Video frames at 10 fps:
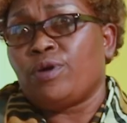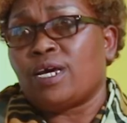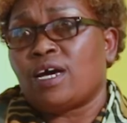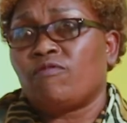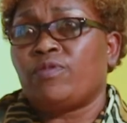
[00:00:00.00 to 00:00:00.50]

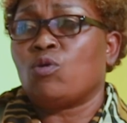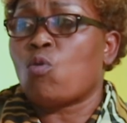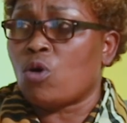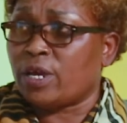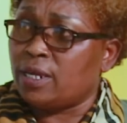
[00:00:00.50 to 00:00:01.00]
We have the
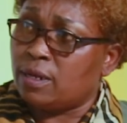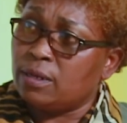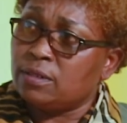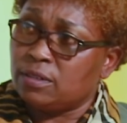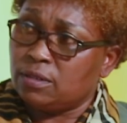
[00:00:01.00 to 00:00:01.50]

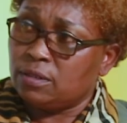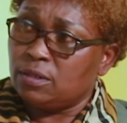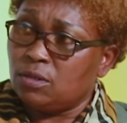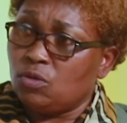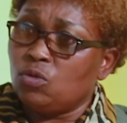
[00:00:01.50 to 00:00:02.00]
walk-in
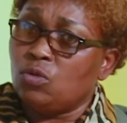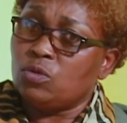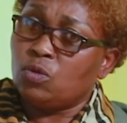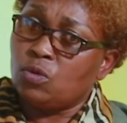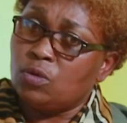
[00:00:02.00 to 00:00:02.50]

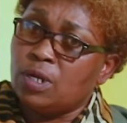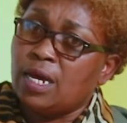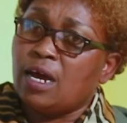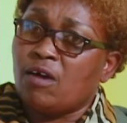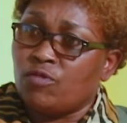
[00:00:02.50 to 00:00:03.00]
who
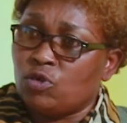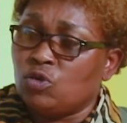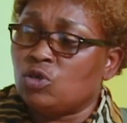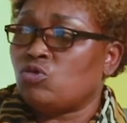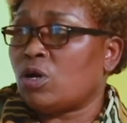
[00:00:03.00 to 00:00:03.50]
have
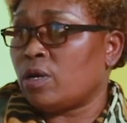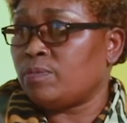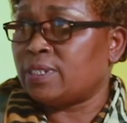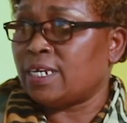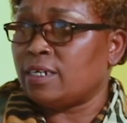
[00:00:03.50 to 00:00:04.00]
not gone to our
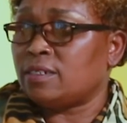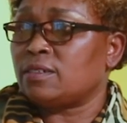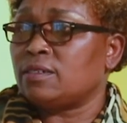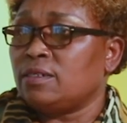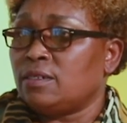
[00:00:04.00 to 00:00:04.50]

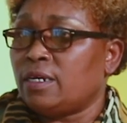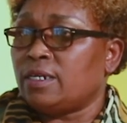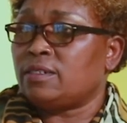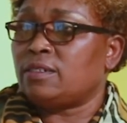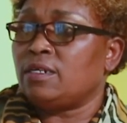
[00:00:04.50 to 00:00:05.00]
websites
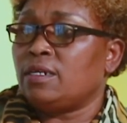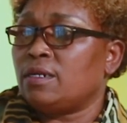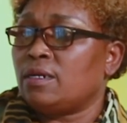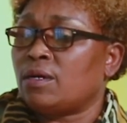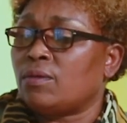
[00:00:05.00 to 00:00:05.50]
and seen